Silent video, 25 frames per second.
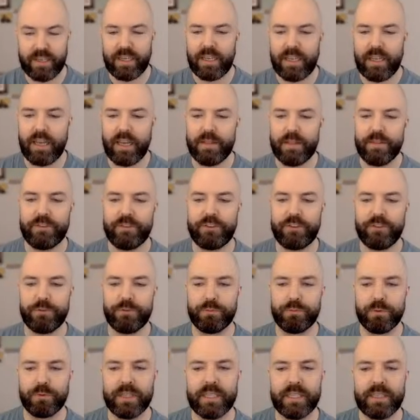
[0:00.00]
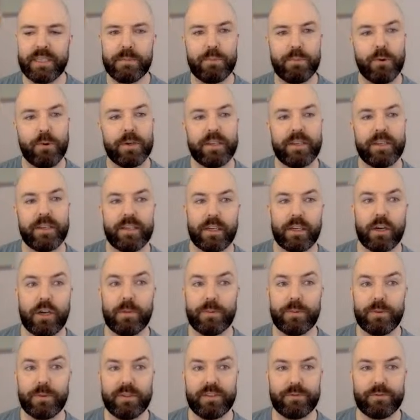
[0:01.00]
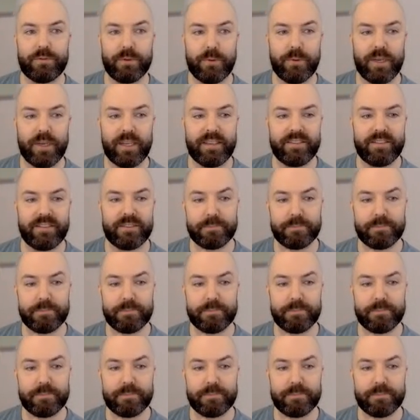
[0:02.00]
And this is really important in a couple different ways.